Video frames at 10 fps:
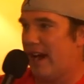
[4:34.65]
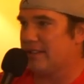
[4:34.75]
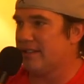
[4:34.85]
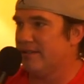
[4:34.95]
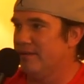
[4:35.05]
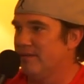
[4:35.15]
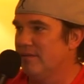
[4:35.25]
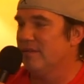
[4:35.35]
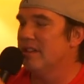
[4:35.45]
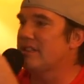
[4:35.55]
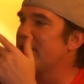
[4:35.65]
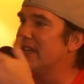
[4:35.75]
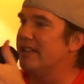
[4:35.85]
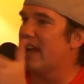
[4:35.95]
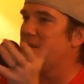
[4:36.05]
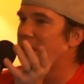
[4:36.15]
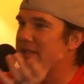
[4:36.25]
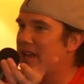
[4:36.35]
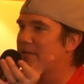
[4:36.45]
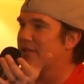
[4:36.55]
Correct. Yeah. Yeah. So I think he's got to be on
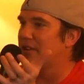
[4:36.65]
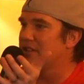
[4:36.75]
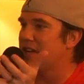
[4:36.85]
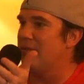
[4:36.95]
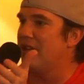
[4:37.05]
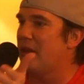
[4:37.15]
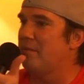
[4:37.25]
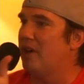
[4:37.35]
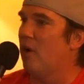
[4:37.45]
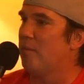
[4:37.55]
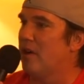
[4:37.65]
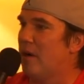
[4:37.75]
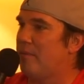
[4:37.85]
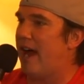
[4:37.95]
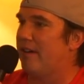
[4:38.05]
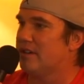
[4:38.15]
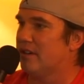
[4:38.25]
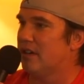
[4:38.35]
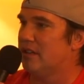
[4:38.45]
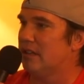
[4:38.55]
top for the first time and then be open up after it.